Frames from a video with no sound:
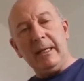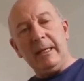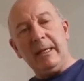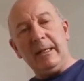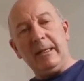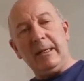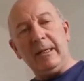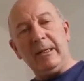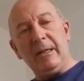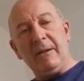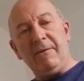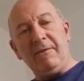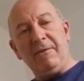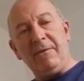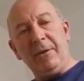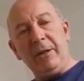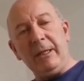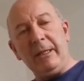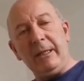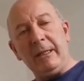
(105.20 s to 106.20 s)
It is a
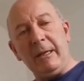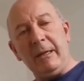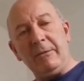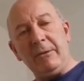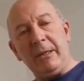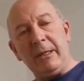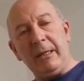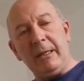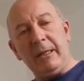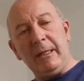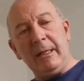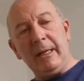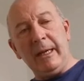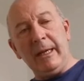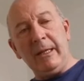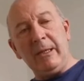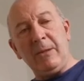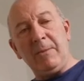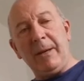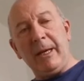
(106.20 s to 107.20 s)
fully coated
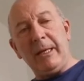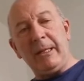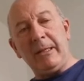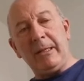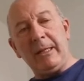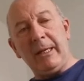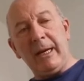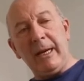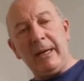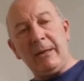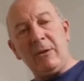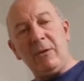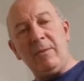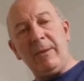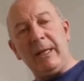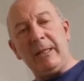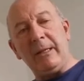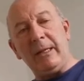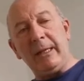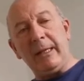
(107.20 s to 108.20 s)
air-spaced
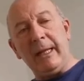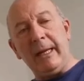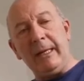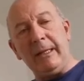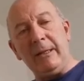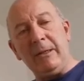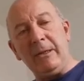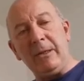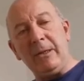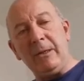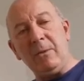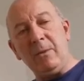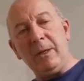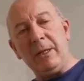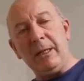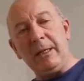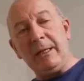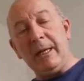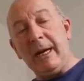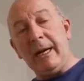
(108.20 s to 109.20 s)
achromatic lens
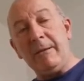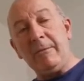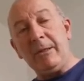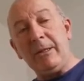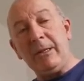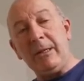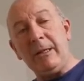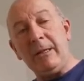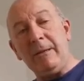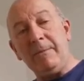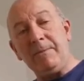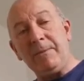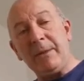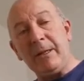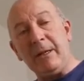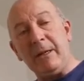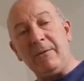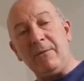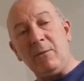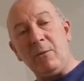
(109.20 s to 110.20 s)
with a diameter
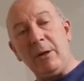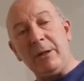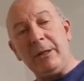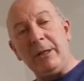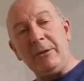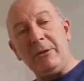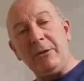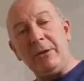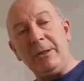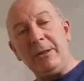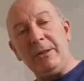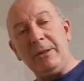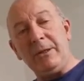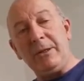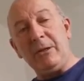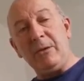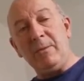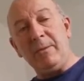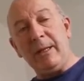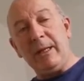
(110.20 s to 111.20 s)
of
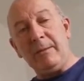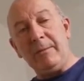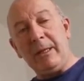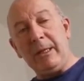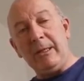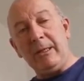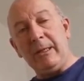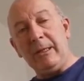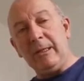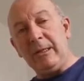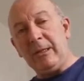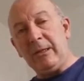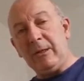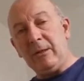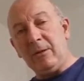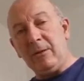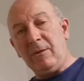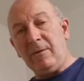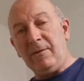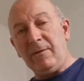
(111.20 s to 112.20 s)
102 millimeters
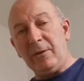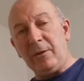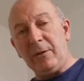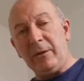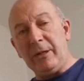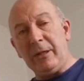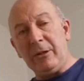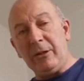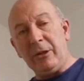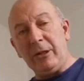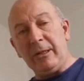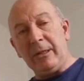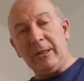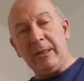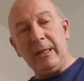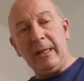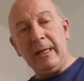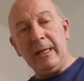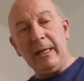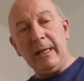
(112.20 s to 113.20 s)
or 4
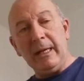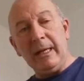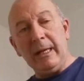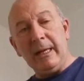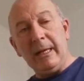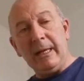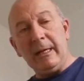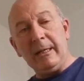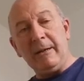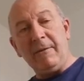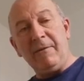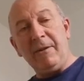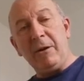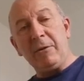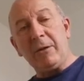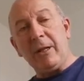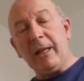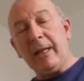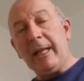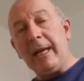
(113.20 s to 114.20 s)
inches and a
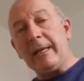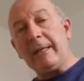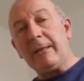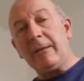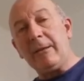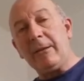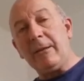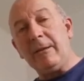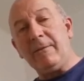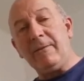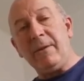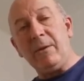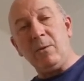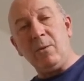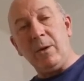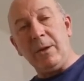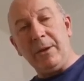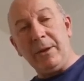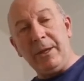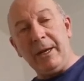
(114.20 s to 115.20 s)
focal length of
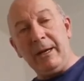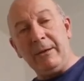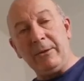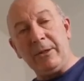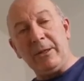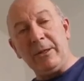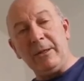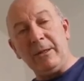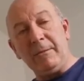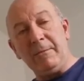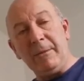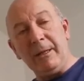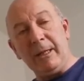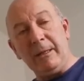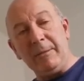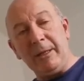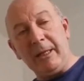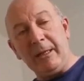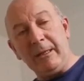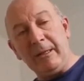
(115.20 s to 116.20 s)
1000
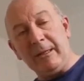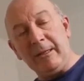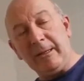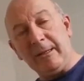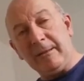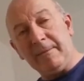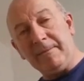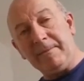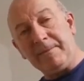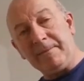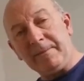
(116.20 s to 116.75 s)
millimeters.